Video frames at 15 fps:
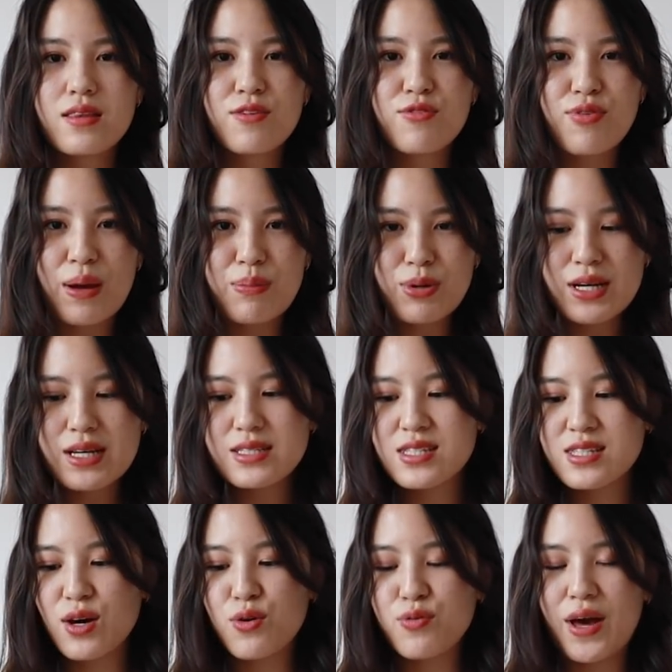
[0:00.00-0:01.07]
The fabric
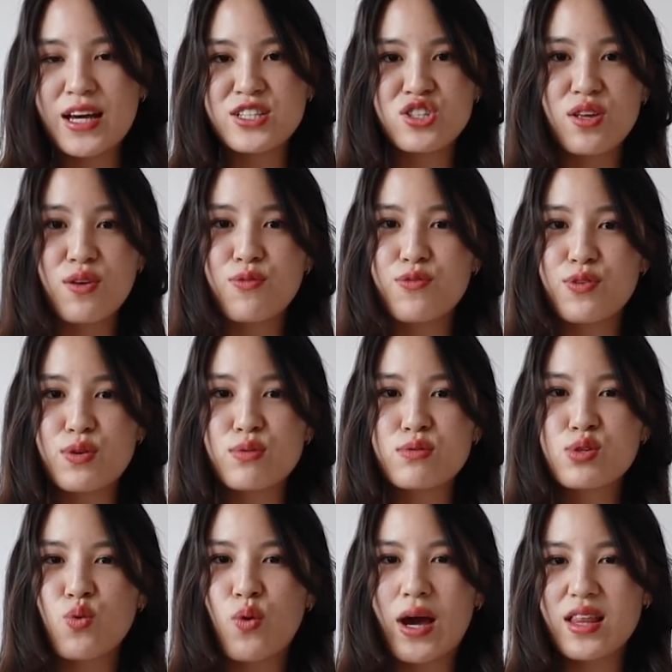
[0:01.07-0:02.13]
itself actually
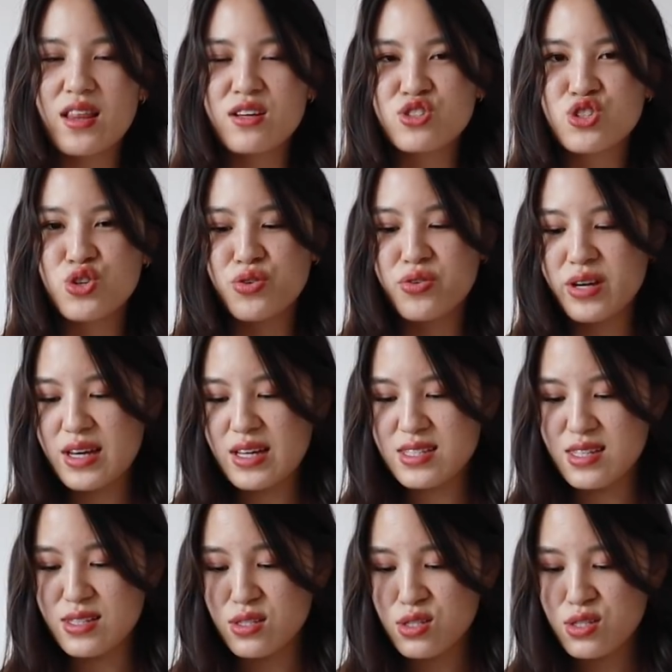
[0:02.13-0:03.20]
feels quite
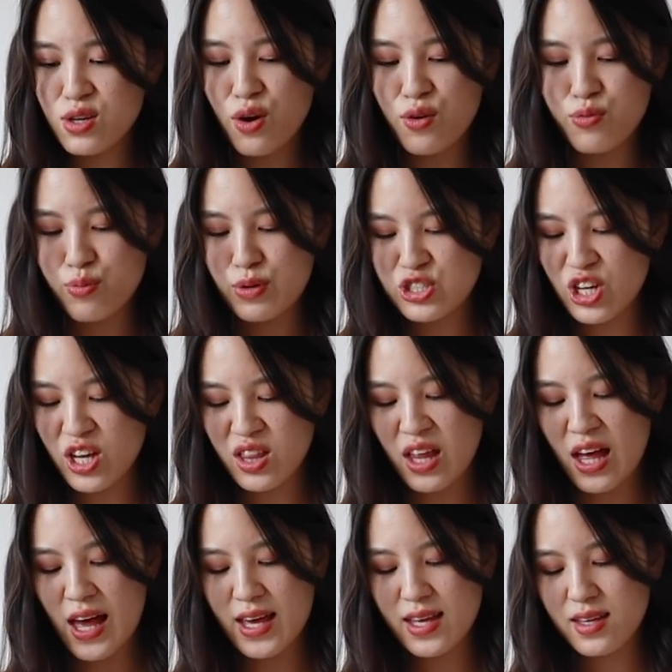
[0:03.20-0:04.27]
luxurious and soft, which I
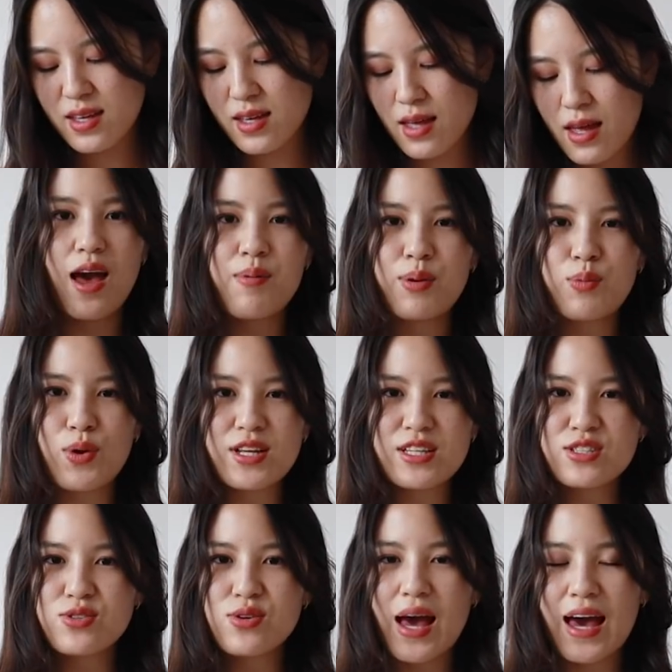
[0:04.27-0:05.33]
like. I've been
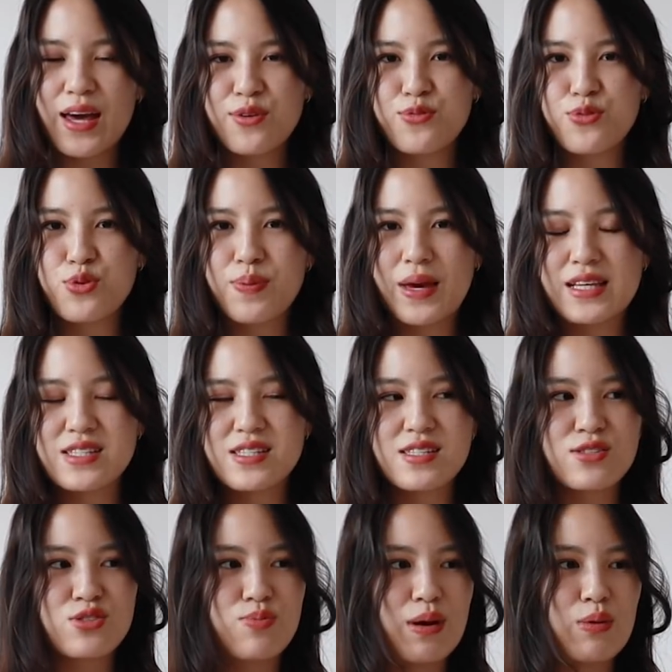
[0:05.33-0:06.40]
wanting to add a few pieces
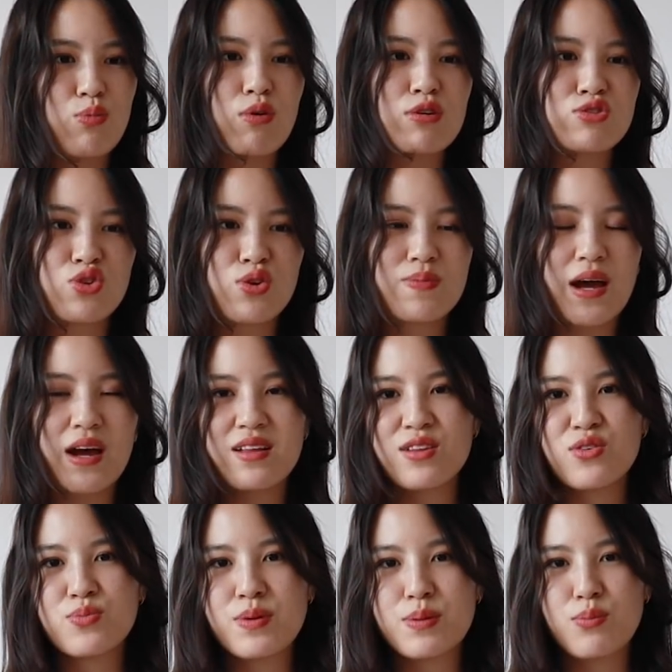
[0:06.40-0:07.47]
into my wardrobe that are a
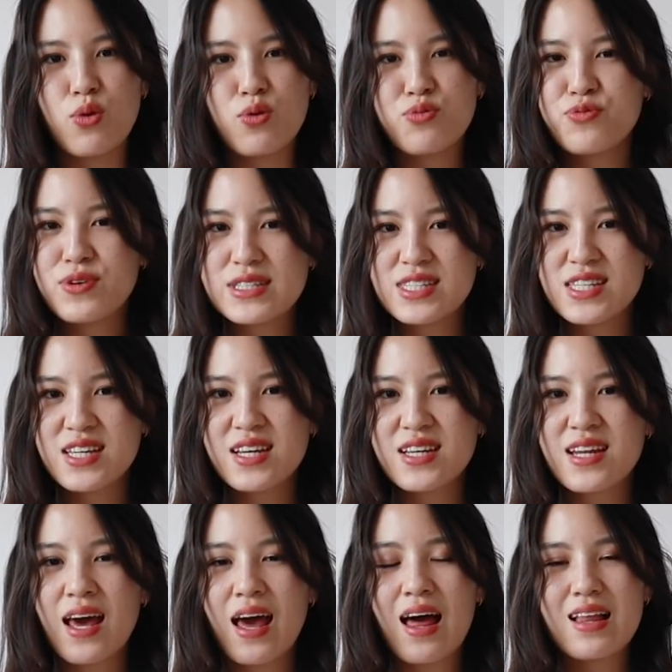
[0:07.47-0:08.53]
little bit more
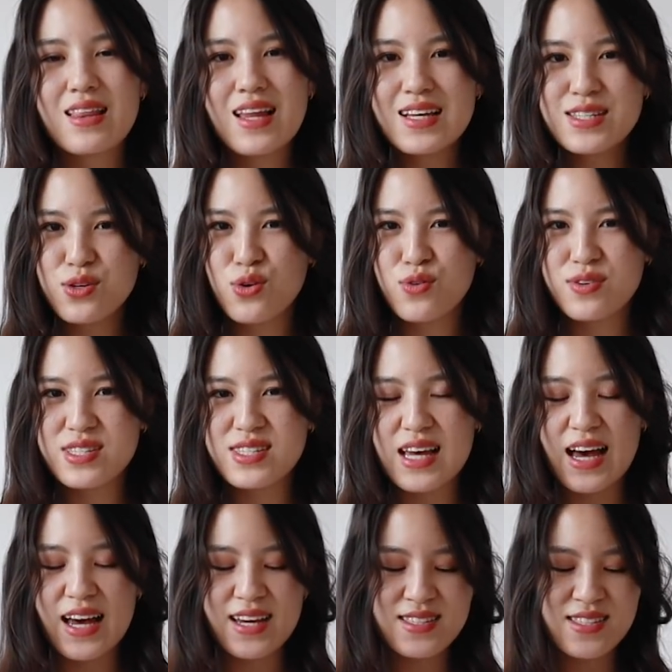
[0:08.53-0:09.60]
fitted, less
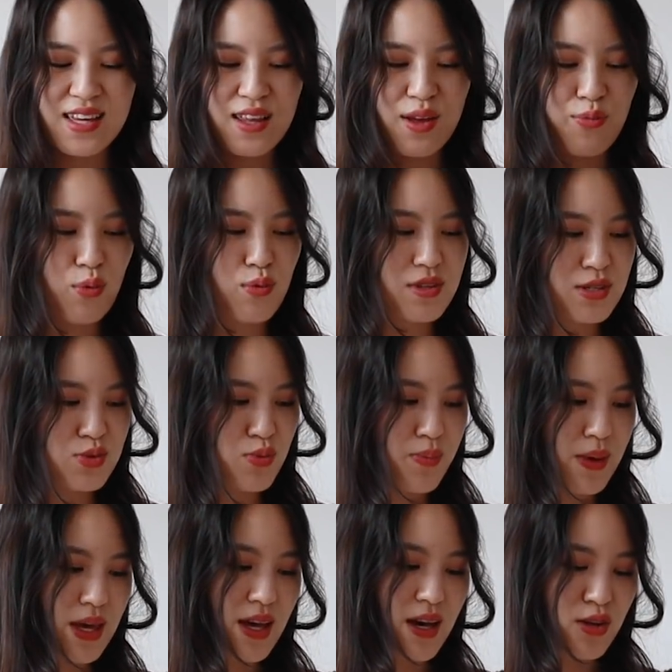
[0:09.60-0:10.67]
oversized, and I thought this would
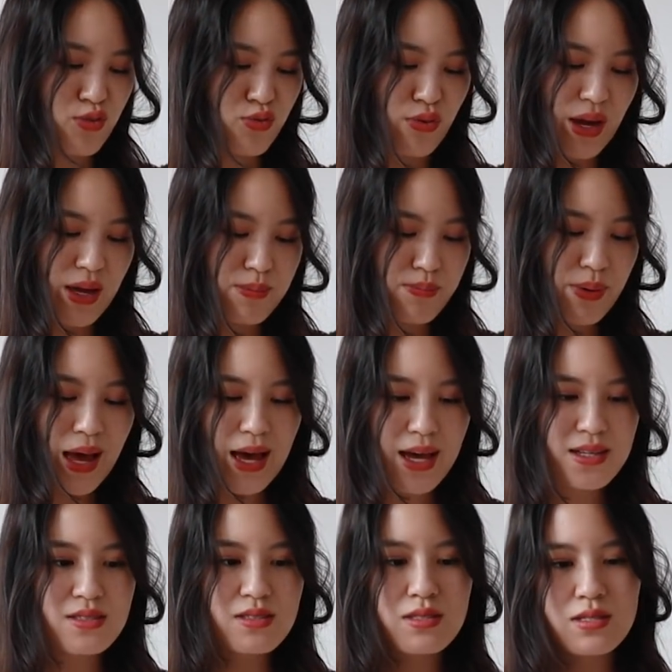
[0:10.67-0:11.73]
be a great
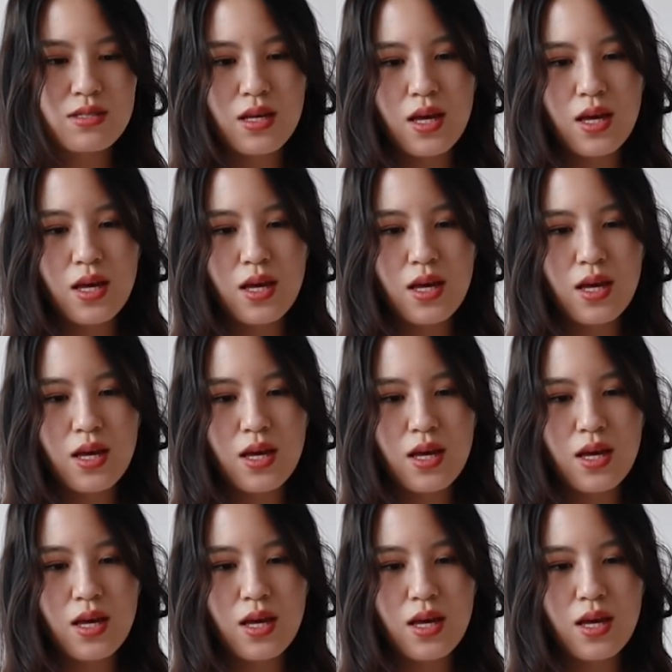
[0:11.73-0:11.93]
pant.